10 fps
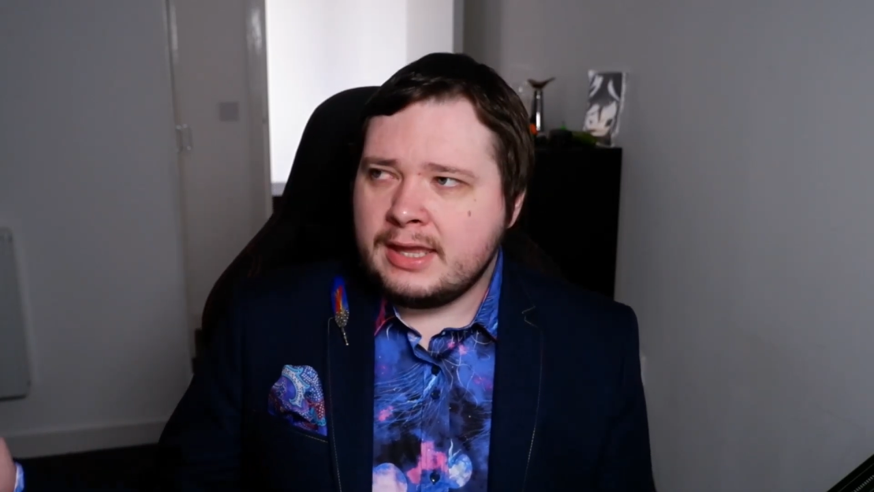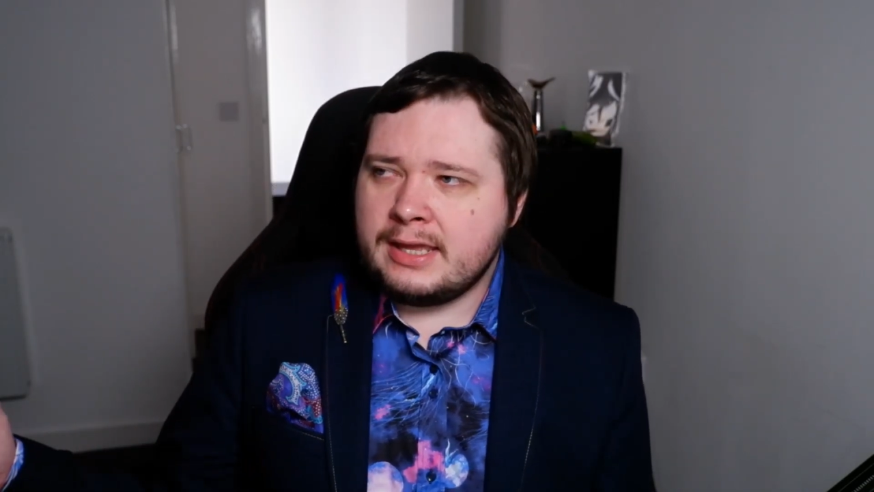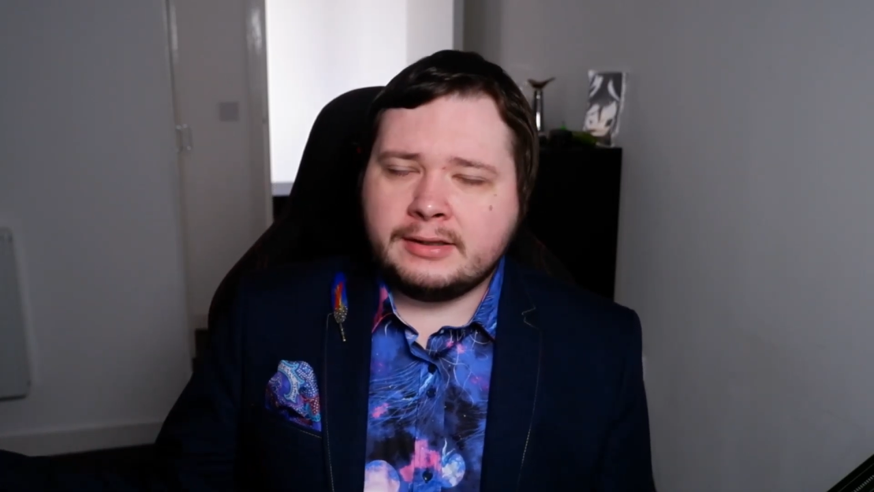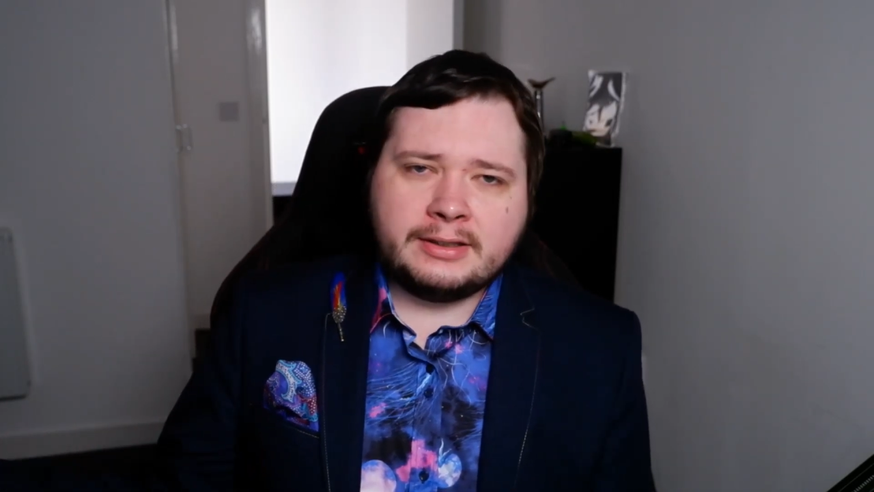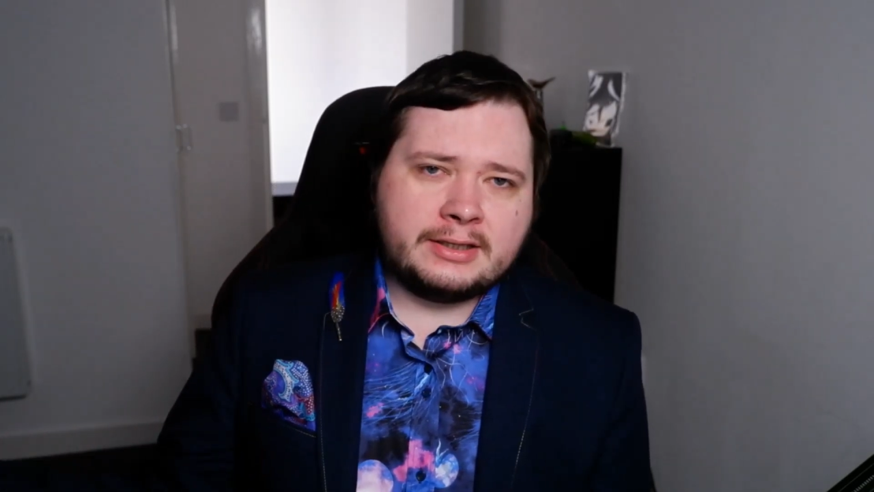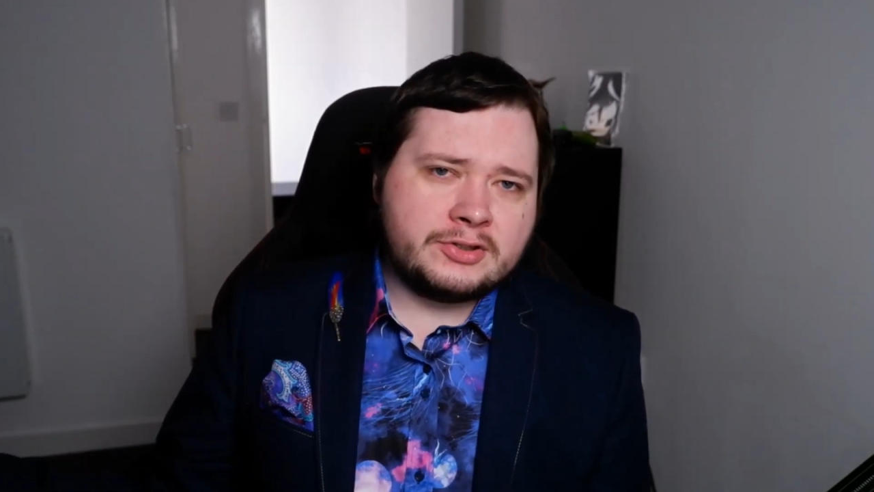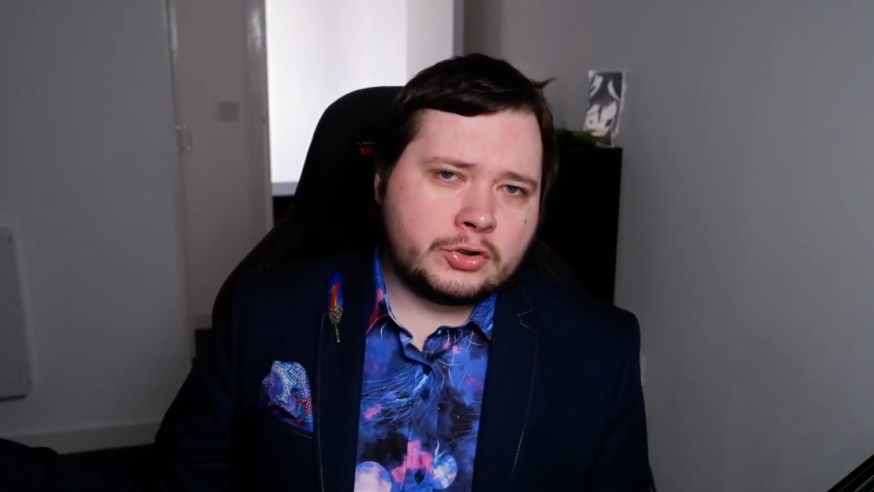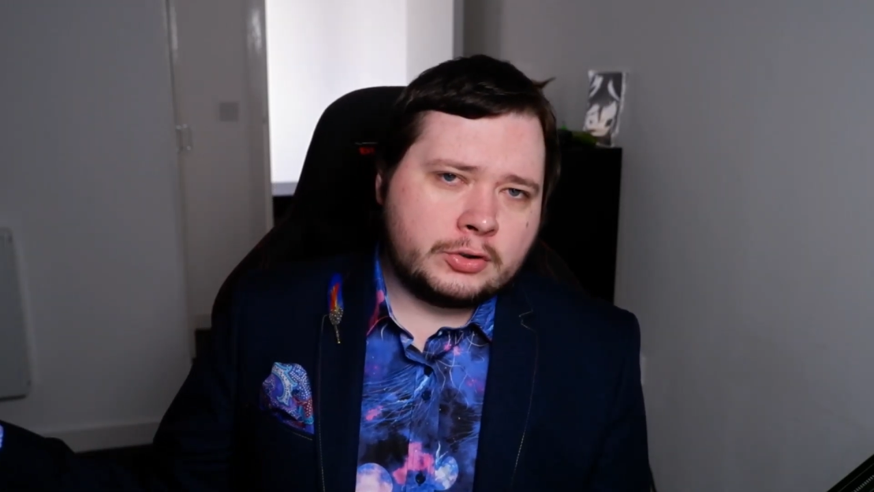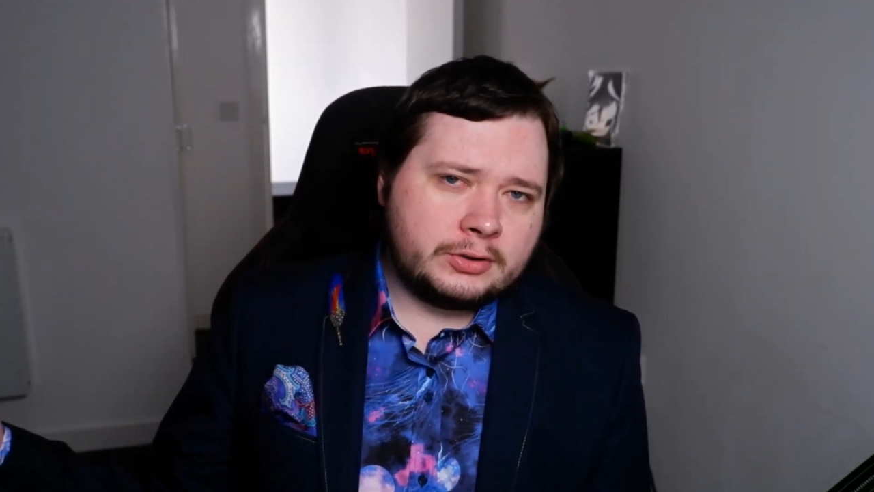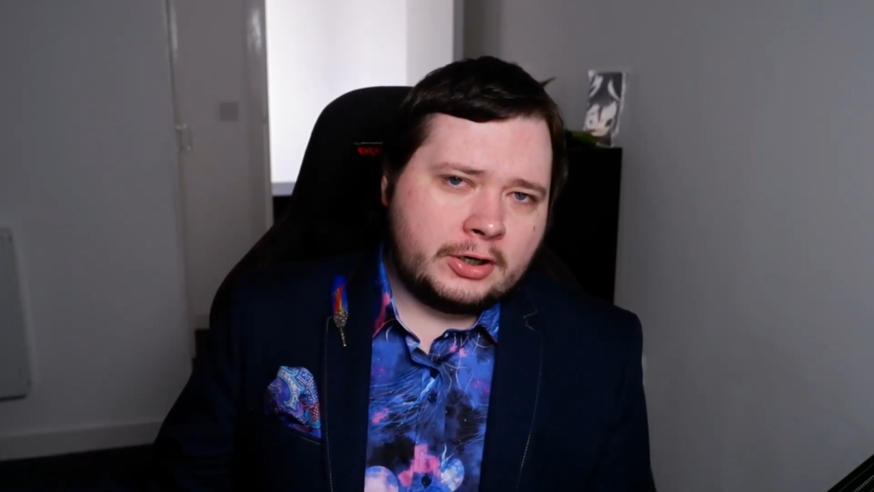Aliens
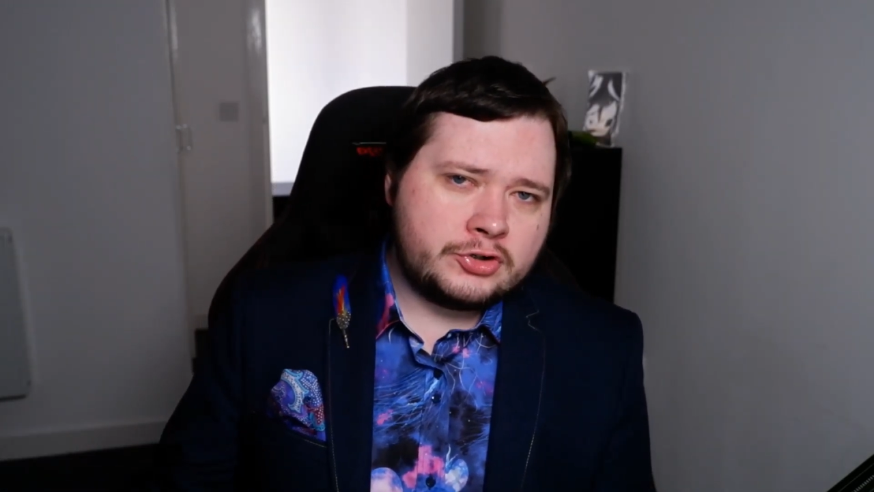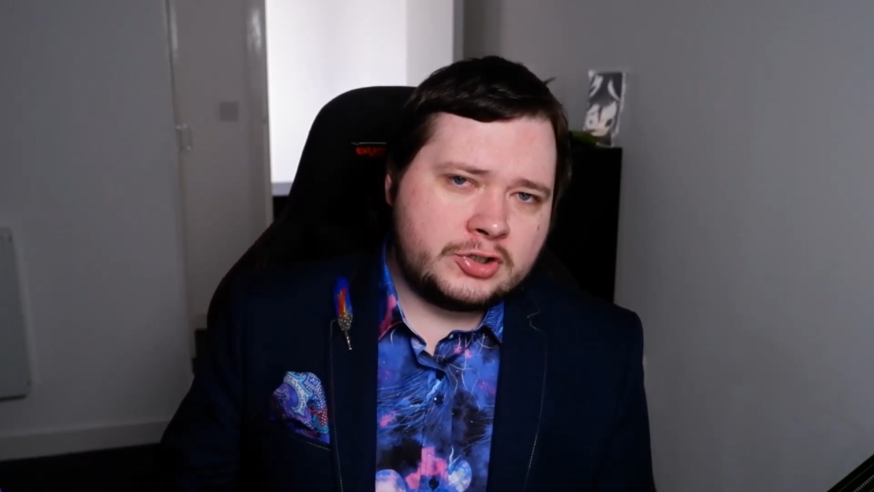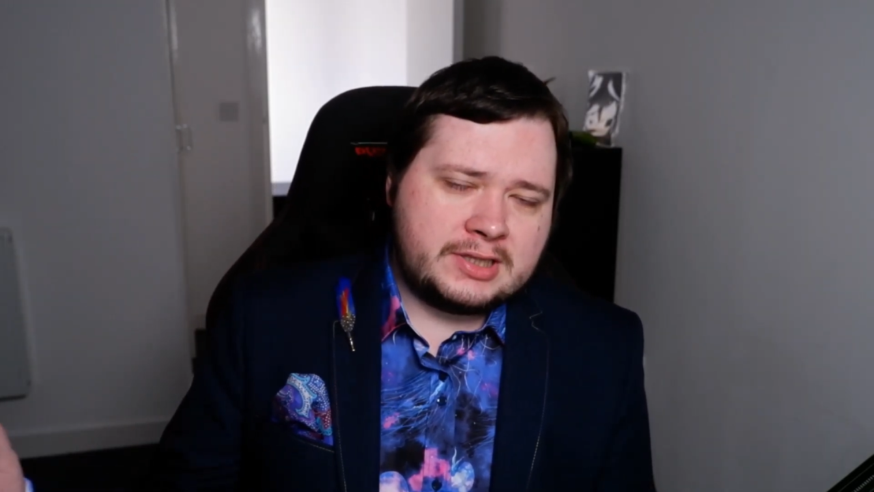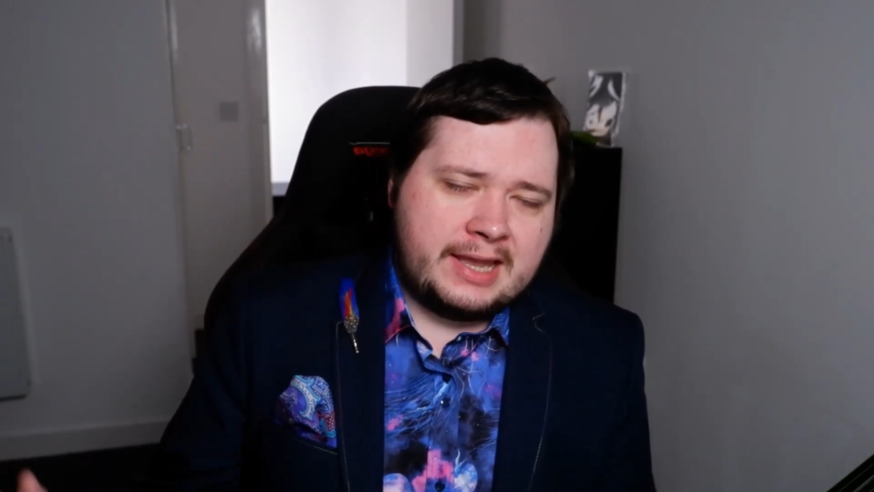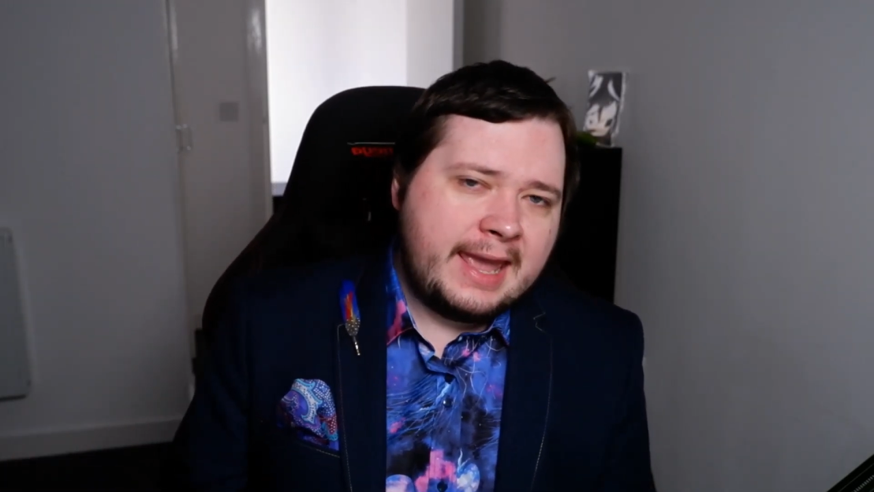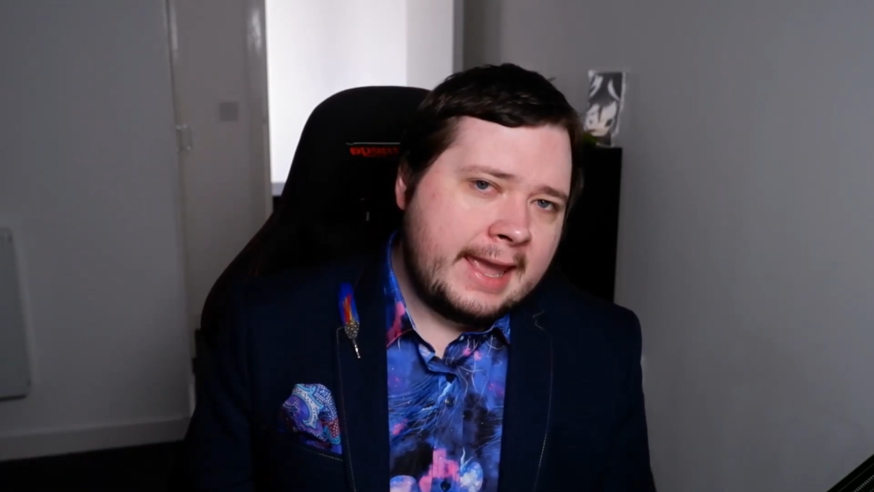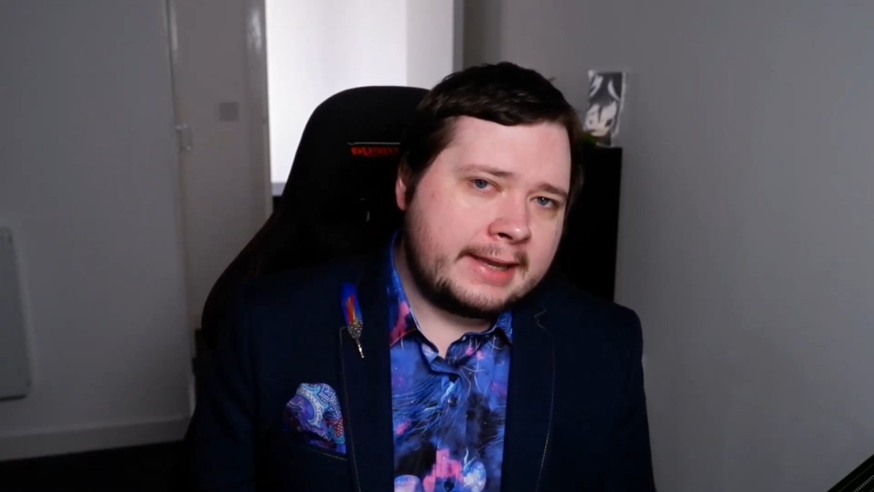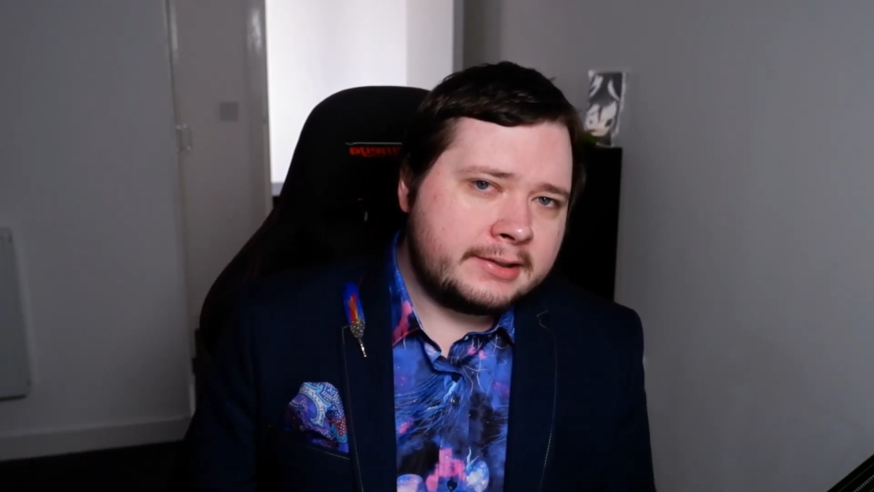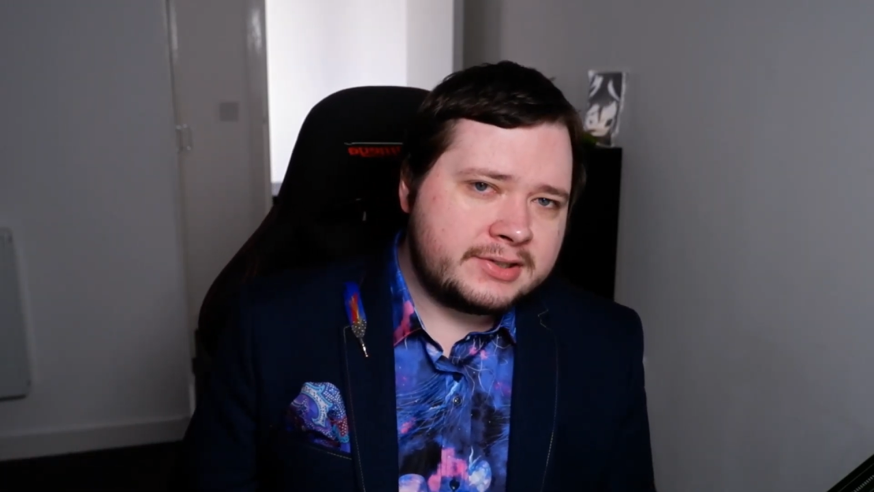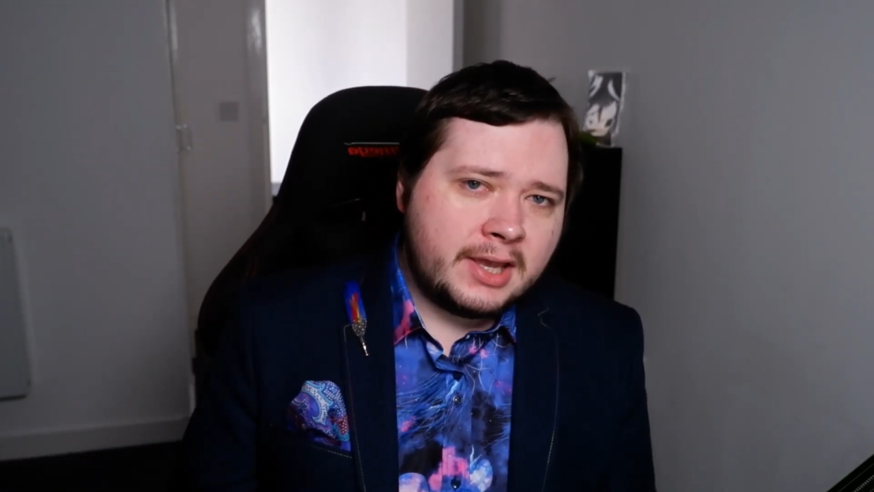are allergic to
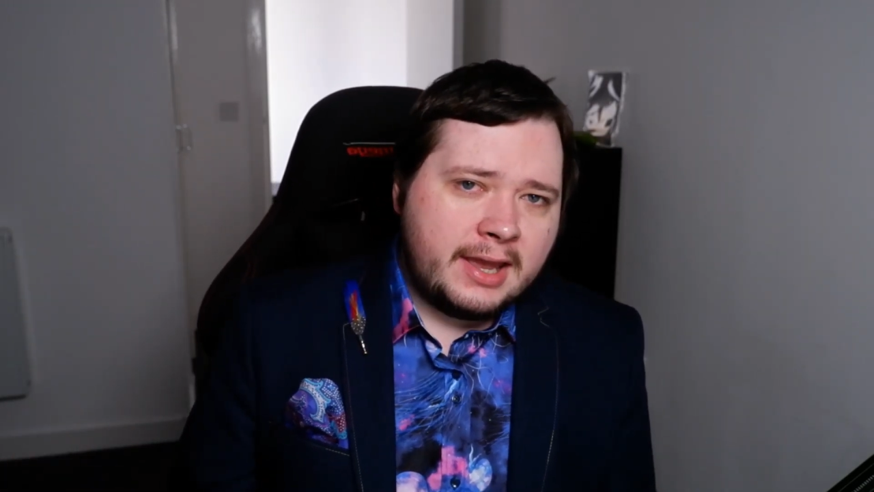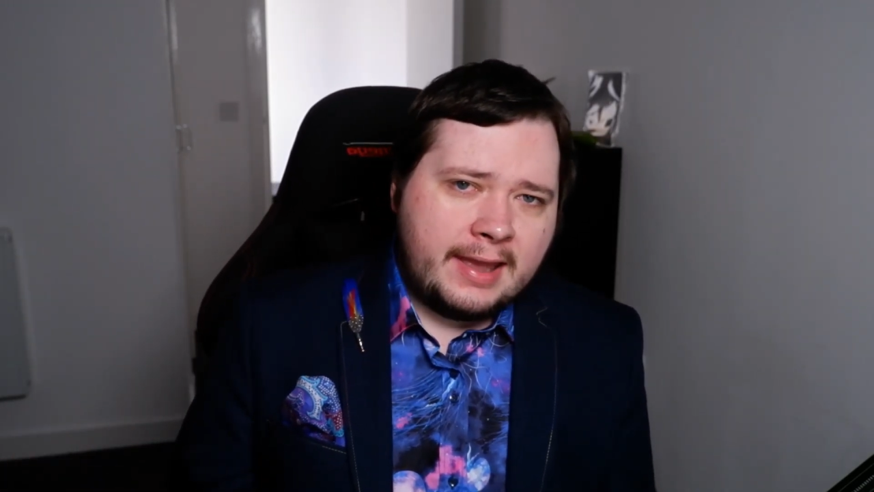eggs.